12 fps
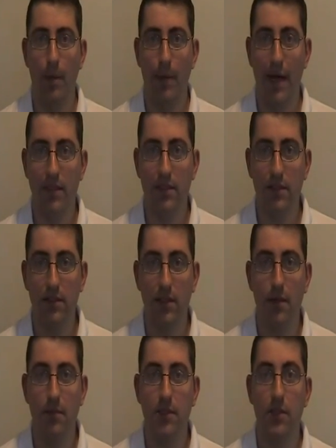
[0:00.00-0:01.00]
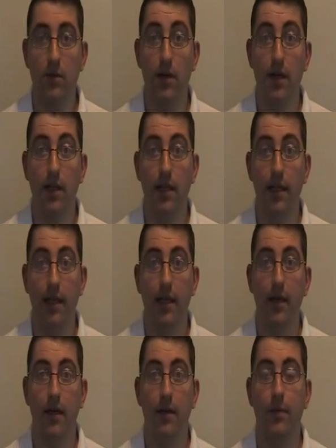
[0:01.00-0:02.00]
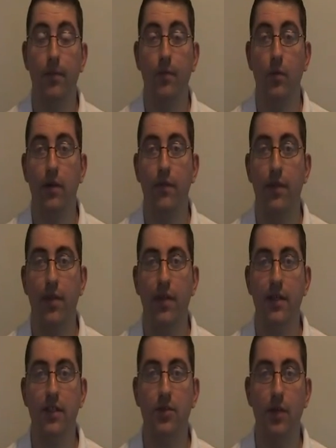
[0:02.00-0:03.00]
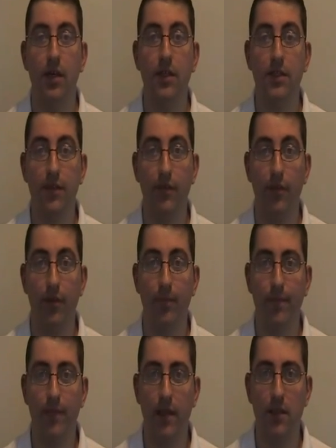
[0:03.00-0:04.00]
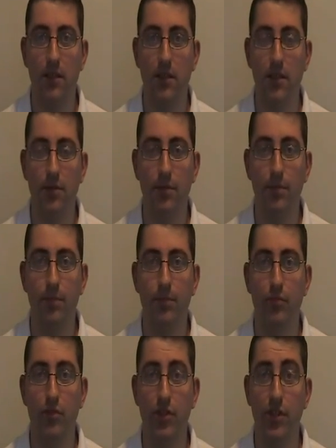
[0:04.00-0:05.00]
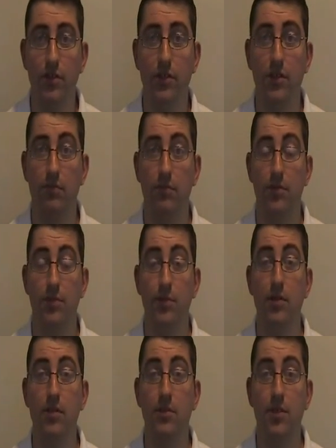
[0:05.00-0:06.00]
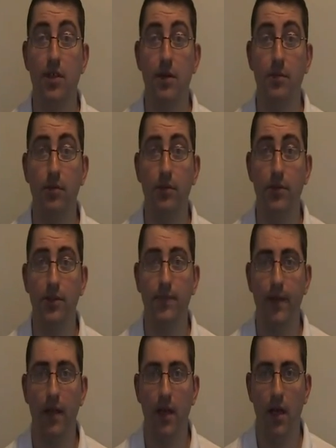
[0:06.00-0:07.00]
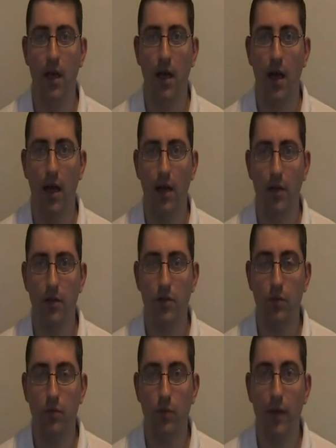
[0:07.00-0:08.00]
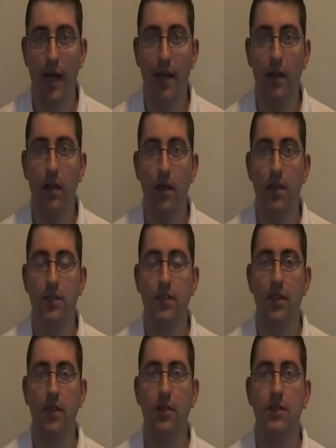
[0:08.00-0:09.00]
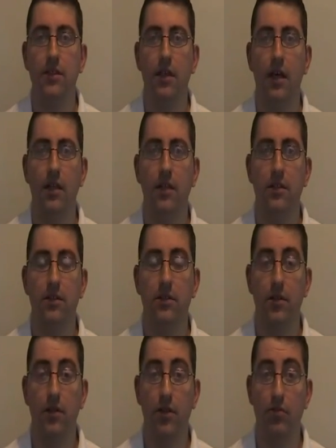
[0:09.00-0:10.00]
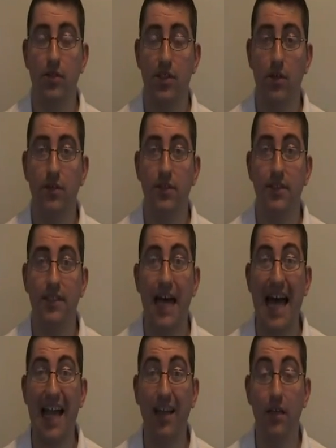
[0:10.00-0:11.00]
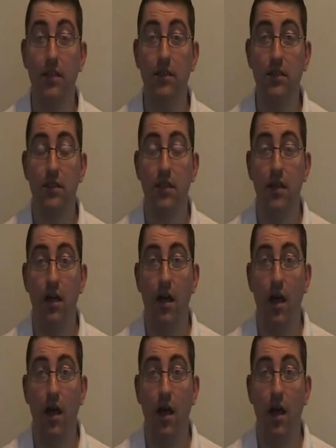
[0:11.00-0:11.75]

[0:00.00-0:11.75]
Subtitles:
When patients come into our clinic, one of the things we ask of them is to produce sputum samples, and we analyse those, and the results tell us